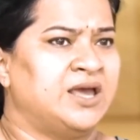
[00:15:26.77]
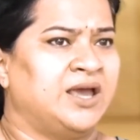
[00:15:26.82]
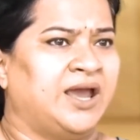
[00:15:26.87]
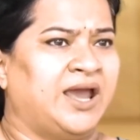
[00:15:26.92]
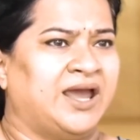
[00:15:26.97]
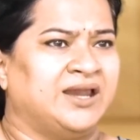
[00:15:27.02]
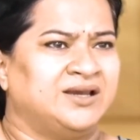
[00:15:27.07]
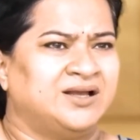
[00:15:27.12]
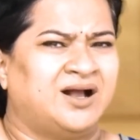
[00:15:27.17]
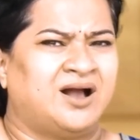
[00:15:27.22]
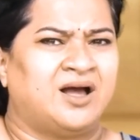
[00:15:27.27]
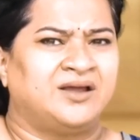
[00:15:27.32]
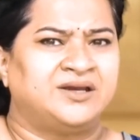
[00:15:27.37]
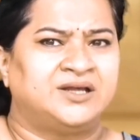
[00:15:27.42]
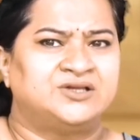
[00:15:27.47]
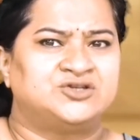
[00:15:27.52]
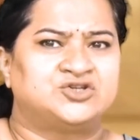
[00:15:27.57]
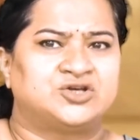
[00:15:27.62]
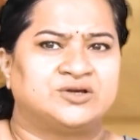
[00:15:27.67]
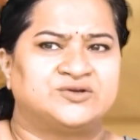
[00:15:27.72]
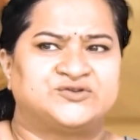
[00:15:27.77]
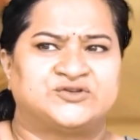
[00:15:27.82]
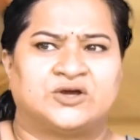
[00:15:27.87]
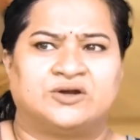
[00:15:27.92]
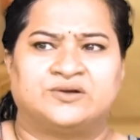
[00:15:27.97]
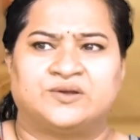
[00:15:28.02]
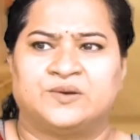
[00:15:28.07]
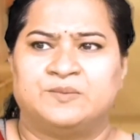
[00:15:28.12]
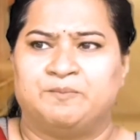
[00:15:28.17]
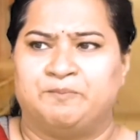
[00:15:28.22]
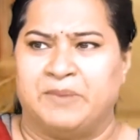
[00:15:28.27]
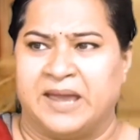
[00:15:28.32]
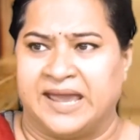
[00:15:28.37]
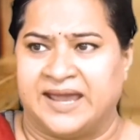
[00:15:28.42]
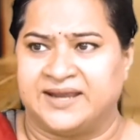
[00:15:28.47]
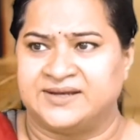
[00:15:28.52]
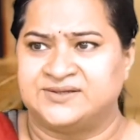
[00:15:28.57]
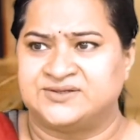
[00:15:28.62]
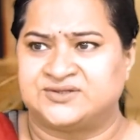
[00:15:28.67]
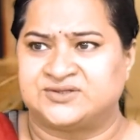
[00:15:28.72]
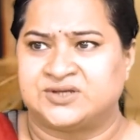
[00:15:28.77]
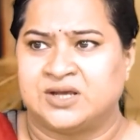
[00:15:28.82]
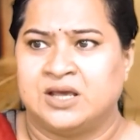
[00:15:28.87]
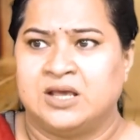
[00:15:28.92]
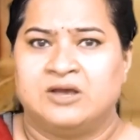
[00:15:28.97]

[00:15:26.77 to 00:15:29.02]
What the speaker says: encourage certain bans